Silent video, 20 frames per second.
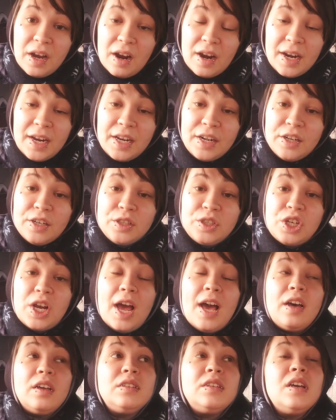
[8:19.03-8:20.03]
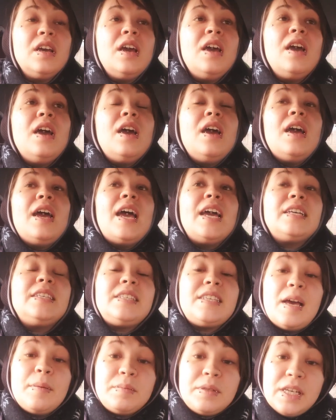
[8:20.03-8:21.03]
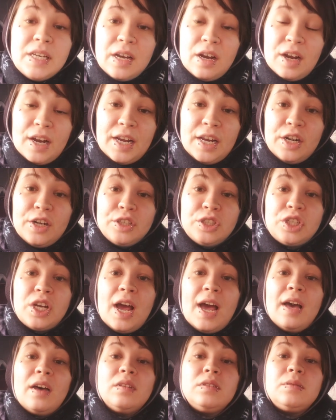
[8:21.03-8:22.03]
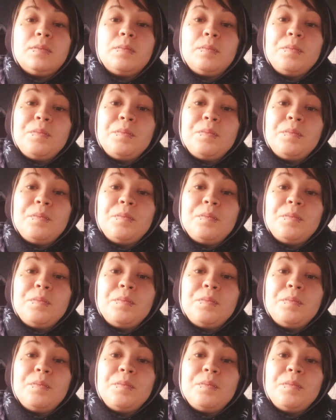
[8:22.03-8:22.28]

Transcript: our inner child, accepting our inner child,